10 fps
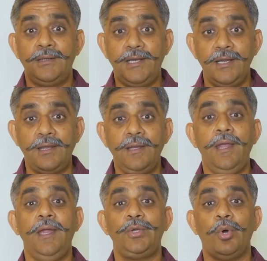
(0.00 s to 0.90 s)

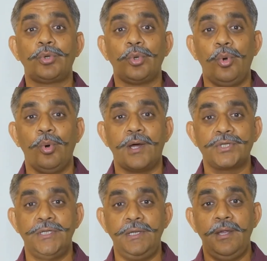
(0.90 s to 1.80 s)
taking a
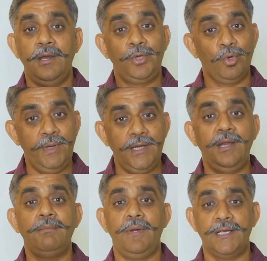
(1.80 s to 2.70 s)
.org domain
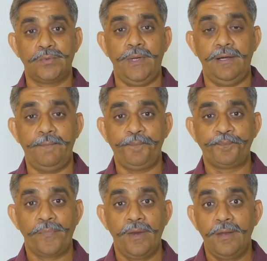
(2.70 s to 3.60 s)
name as well.
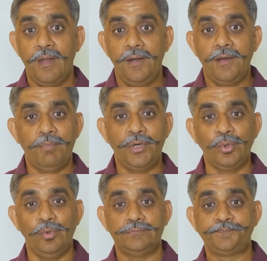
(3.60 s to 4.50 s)
Number
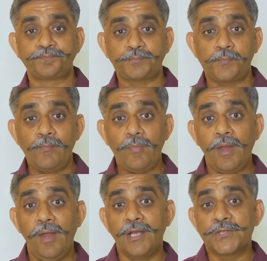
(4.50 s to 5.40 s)
2,
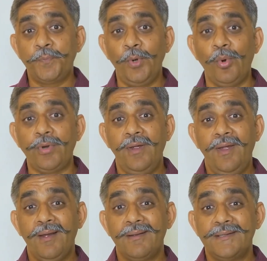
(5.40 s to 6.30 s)
explore
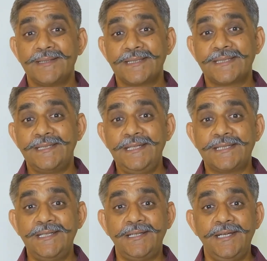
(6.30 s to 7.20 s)

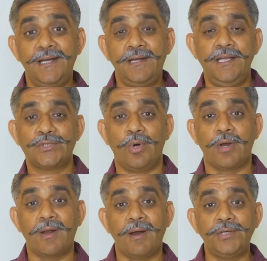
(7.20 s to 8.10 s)
CC-TLDs
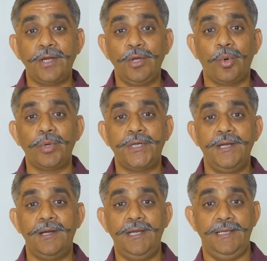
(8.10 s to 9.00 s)
or country code
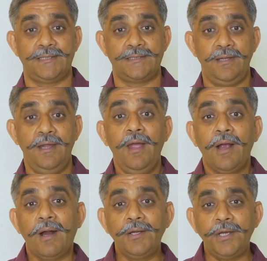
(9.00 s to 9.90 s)
TLDs.
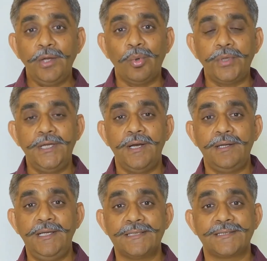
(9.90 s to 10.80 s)
Country code
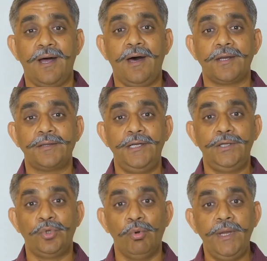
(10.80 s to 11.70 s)
TLDs are
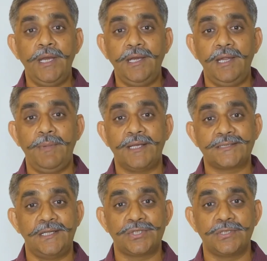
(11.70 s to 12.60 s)
the domain name
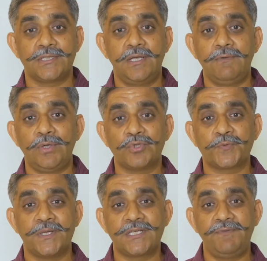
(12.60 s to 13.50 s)
extensions given to
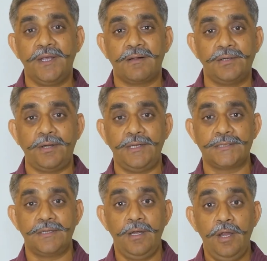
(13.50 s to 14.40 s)
specific
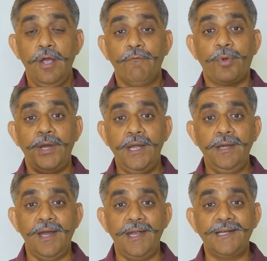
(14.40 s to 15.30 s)
countries. For
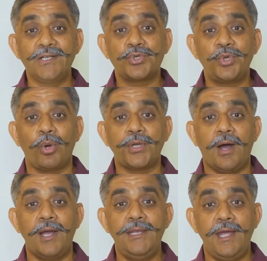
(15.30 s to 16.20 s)
India, it is
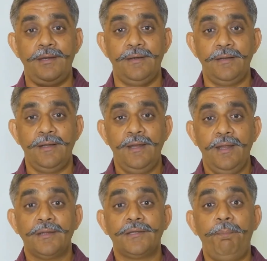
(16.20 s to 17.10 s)
.in.
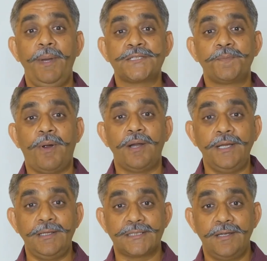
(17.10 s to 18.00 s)
The best part
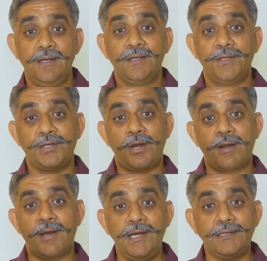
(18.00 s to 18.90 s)
is that
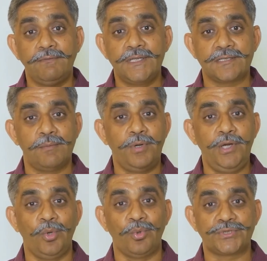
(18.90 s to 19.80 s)
right away
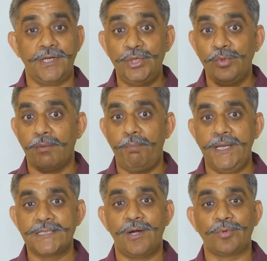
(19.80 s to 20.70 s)
somebody knows that you are
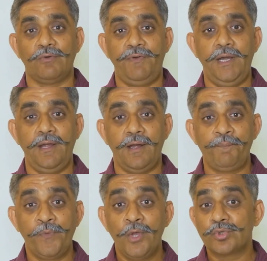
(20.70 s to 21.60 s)
based out of India.
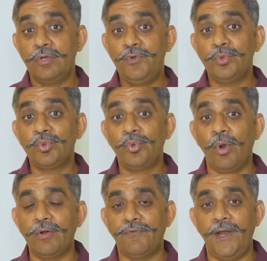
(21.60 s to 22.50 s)
So if you do
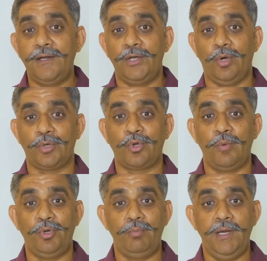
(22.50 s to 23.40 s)
not find a
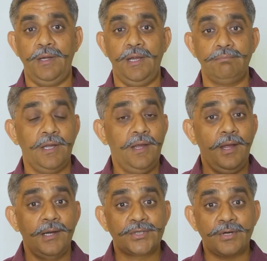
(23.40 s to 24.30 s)
.com domain name,
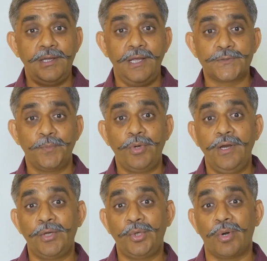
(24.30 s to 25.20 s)
try exploring a